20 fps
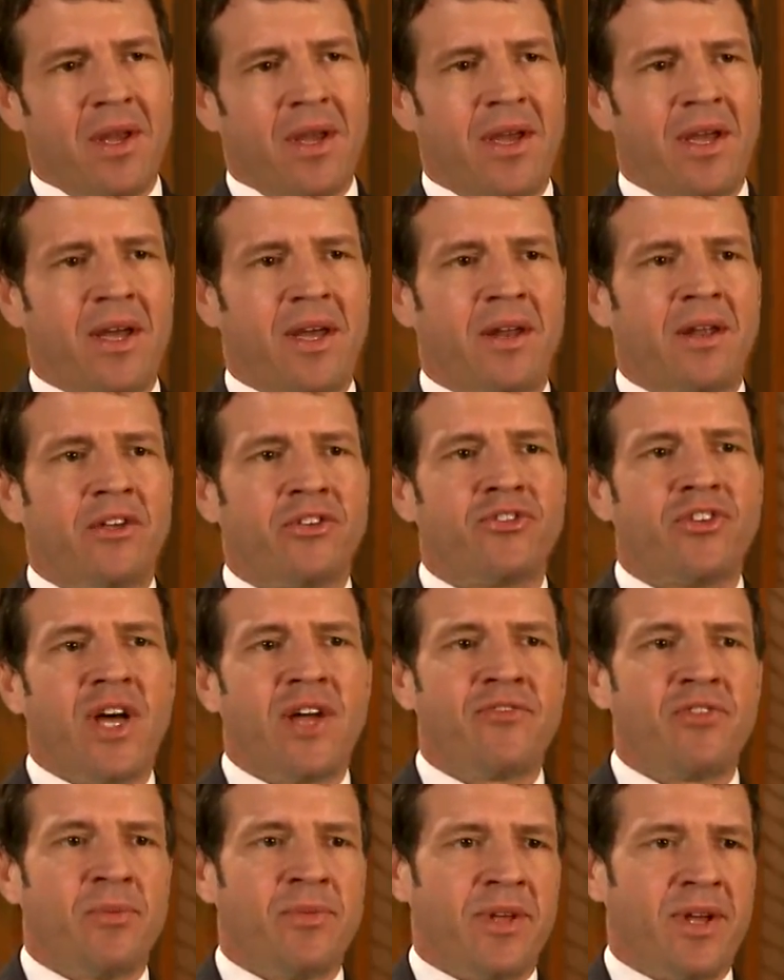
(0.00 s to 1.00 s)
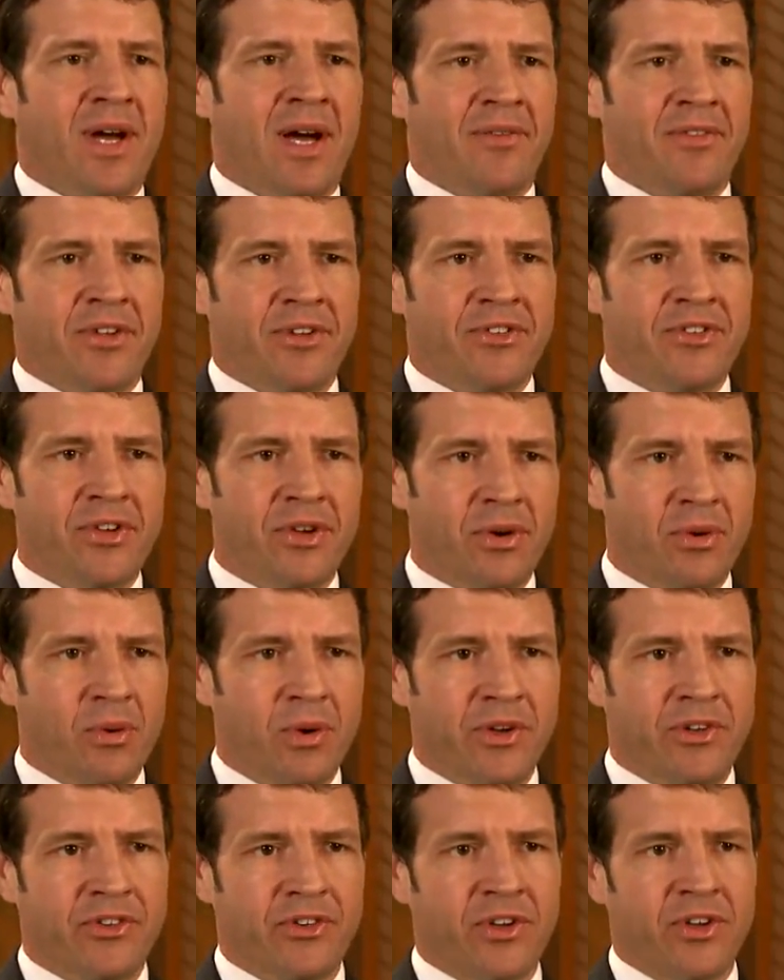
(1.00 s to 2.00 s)
And aside from the obvious,
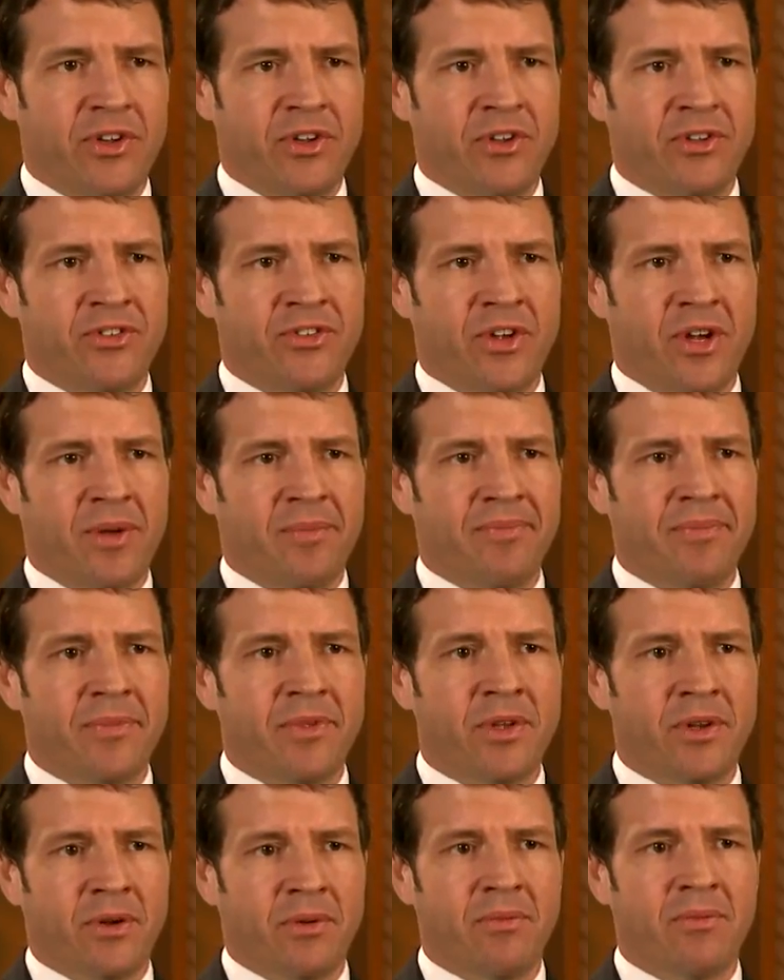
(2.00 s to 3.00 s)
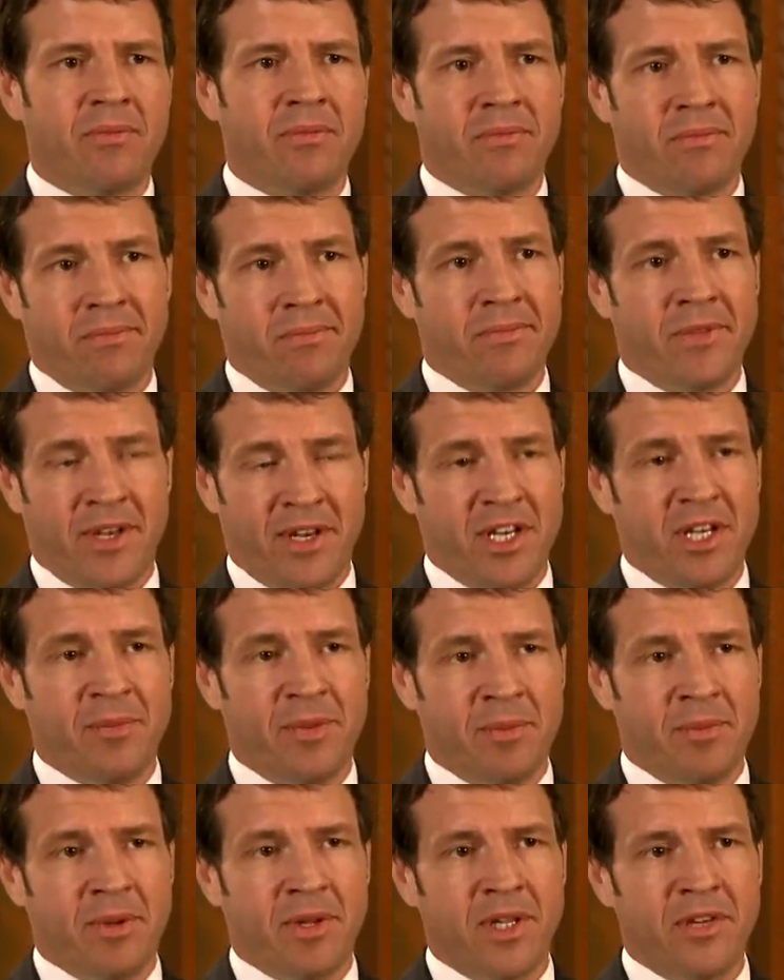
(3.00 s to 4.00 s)
which is, um, you know, they need to
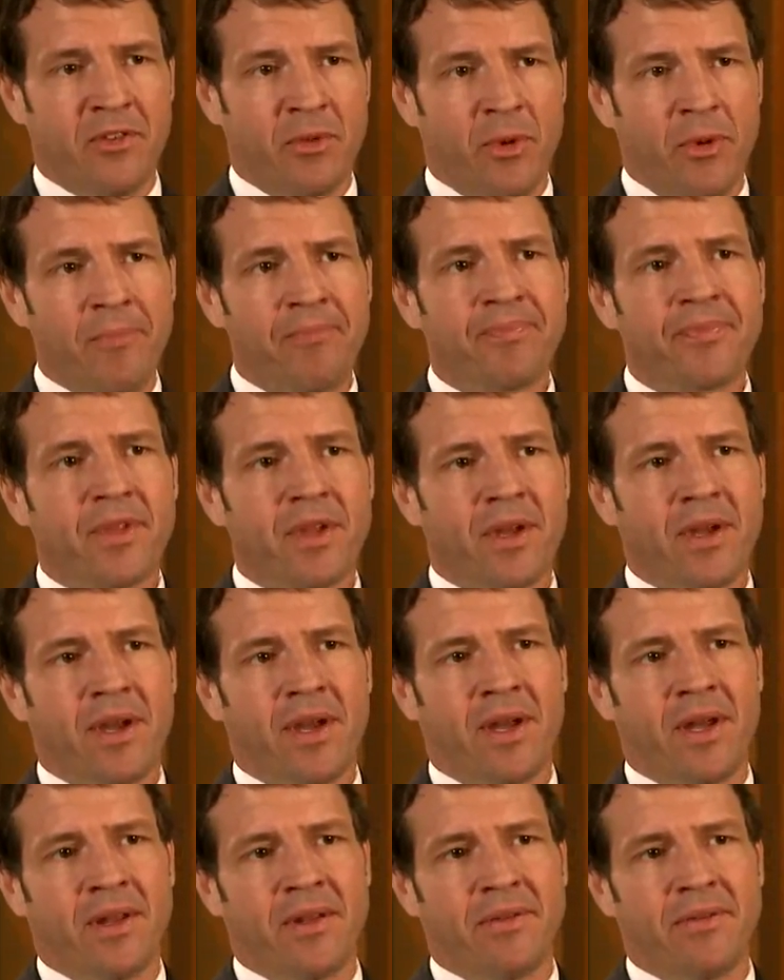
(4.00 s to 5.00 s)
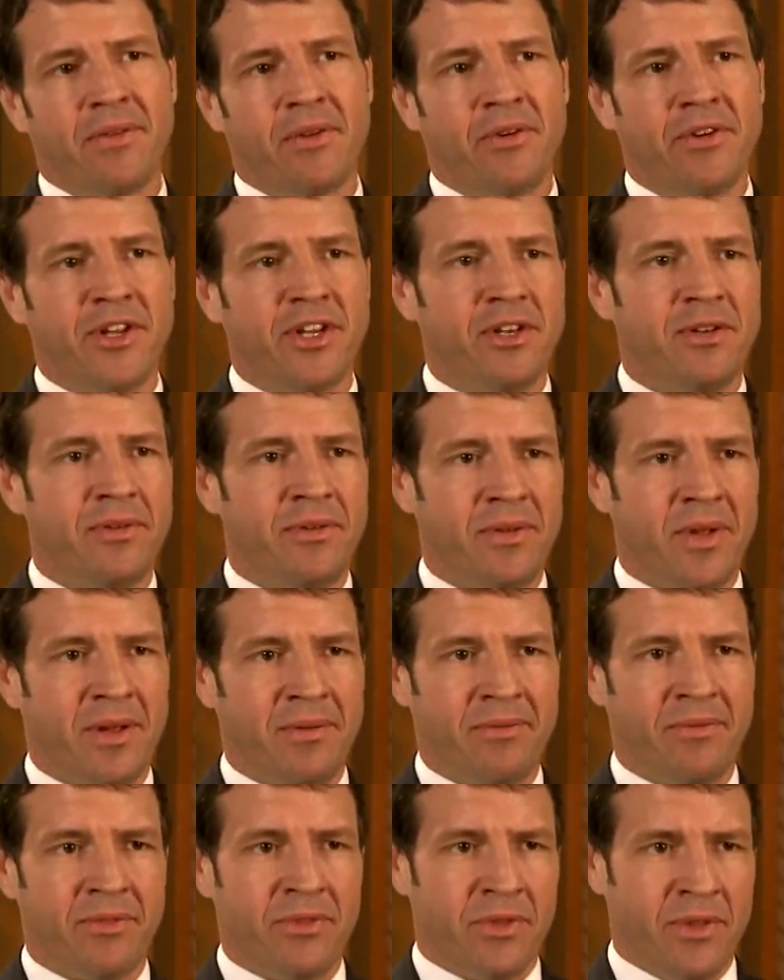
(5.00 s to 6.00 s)
be believable and, there need,
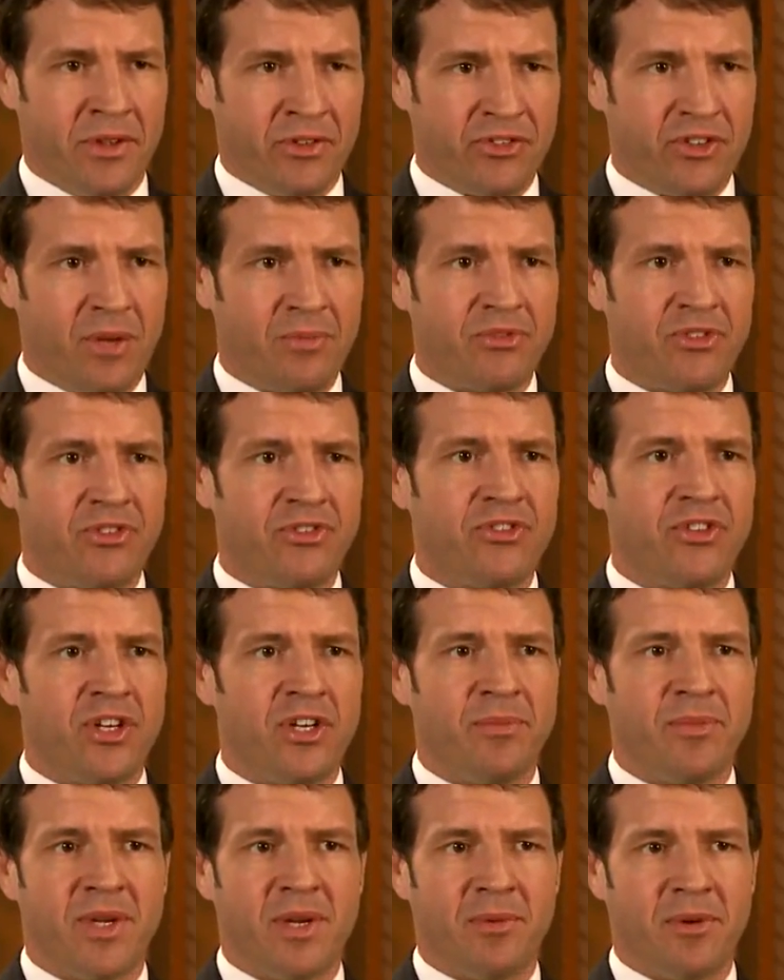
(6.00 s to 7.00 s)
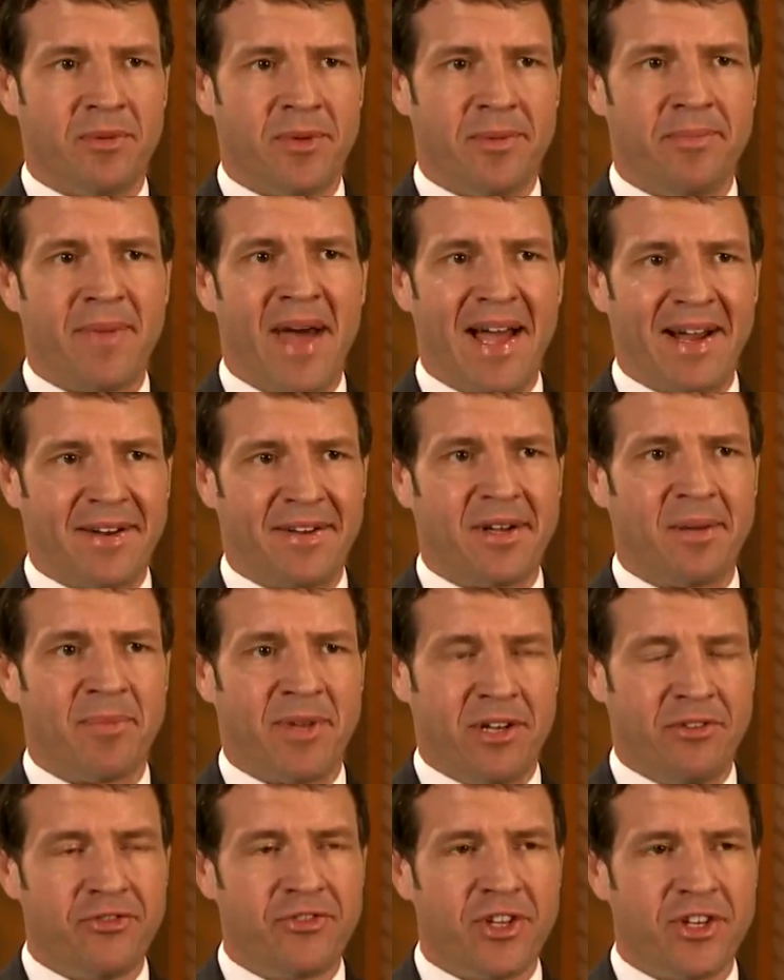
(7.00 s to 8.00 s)
and the assumptions need to be able to be backed up
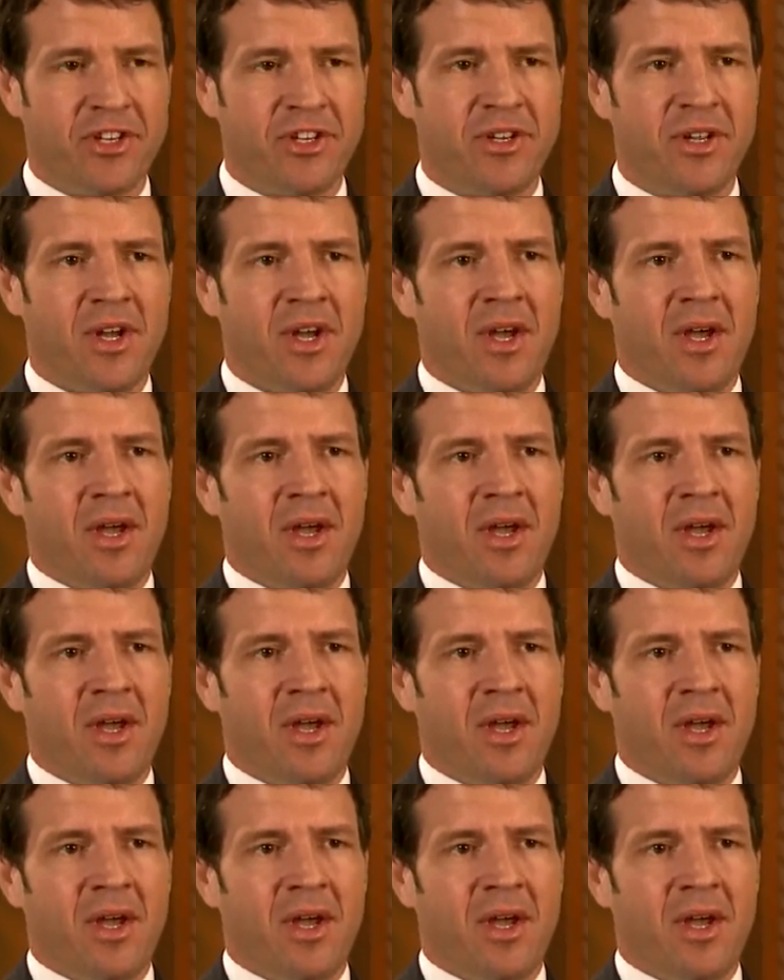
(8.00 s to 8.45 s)
and defended,